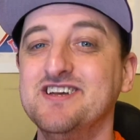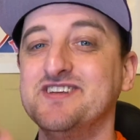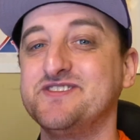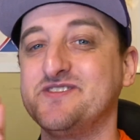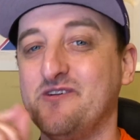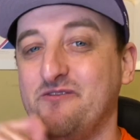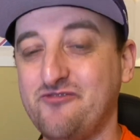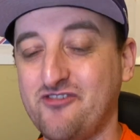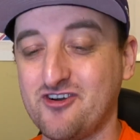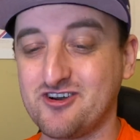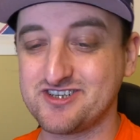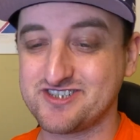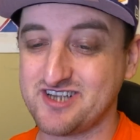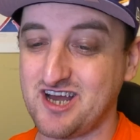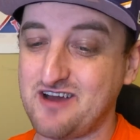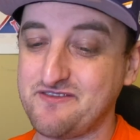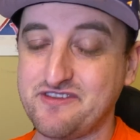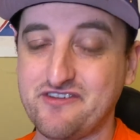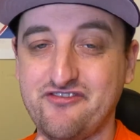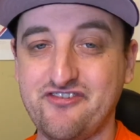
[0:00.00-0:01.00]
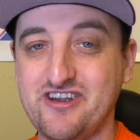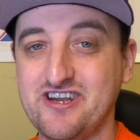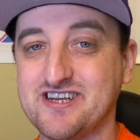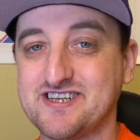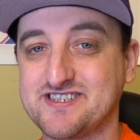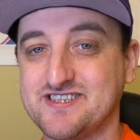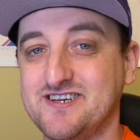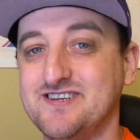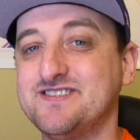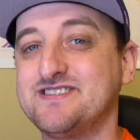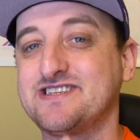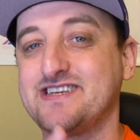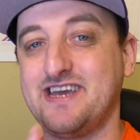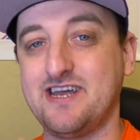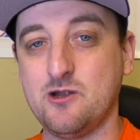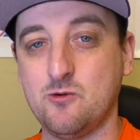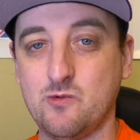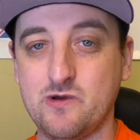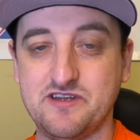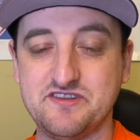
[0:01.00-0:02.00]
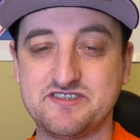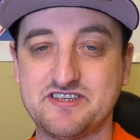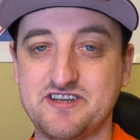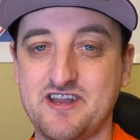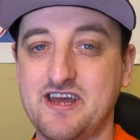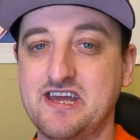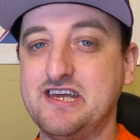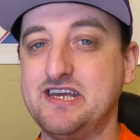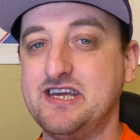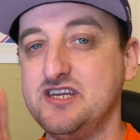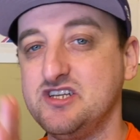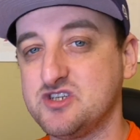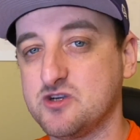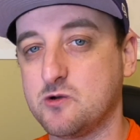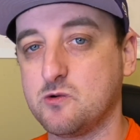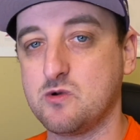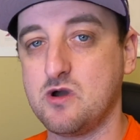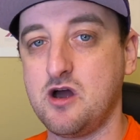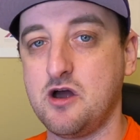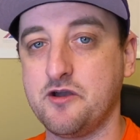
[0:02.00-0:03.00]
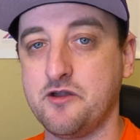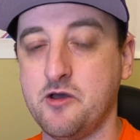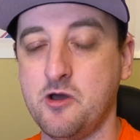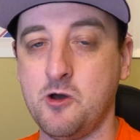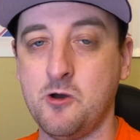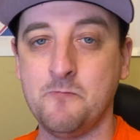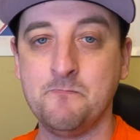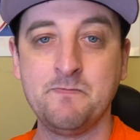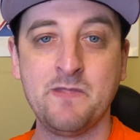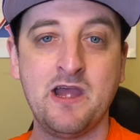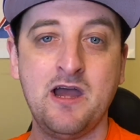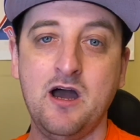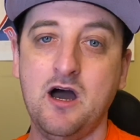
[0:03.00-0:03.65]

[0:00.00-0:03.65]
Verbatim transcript: So first off, the Phoenix Suns get a win tonight in Toronto.